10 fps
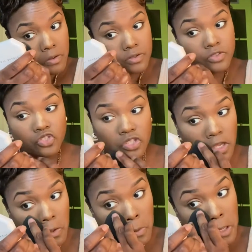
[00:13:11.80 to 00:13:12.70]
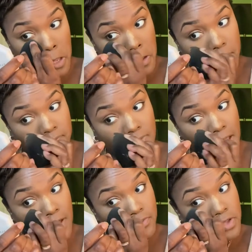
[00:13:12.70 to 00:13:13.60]
genuinely,
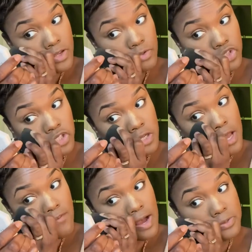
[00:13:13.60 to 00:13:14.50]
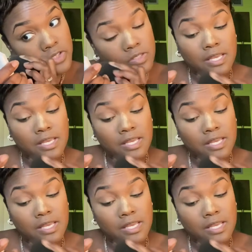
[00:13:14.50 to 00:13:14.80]
I think you should have options.